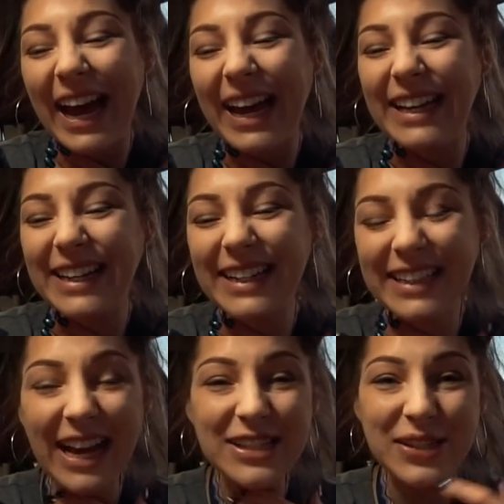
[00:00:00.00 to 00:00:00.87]
and uh,
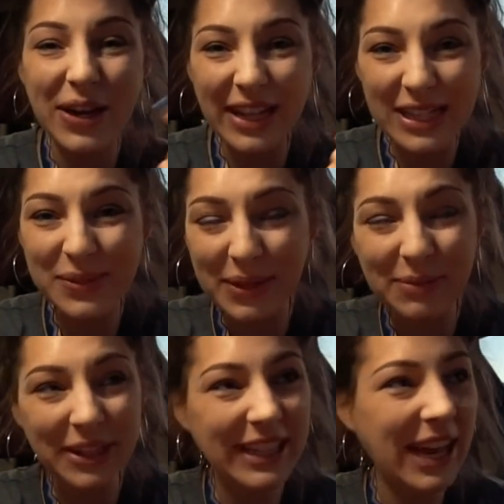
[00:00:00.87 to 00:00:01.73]
yeah, so that's what
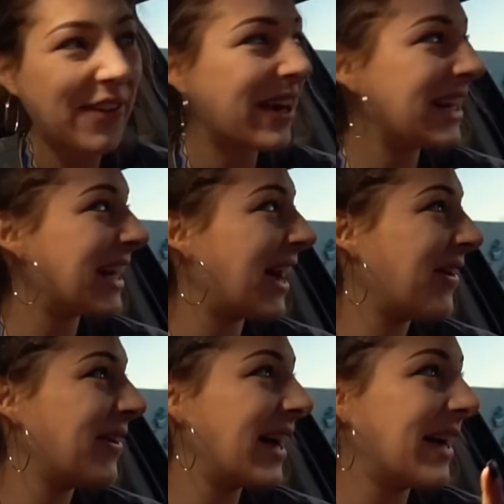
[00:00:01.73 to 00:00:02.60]
I'm gonna get right now.